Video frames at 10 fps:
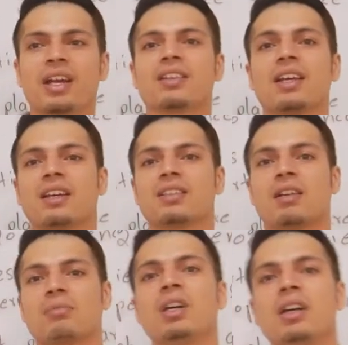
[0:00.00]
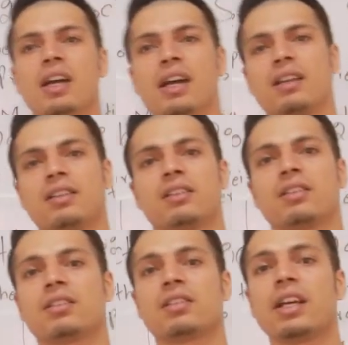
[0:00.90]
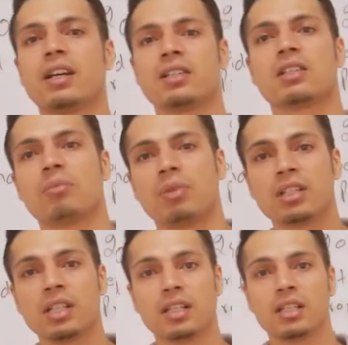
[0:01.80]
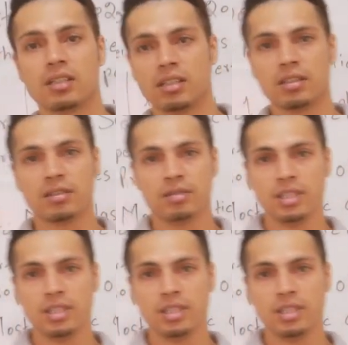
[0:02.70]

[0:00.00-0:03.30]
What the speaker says: And there are some other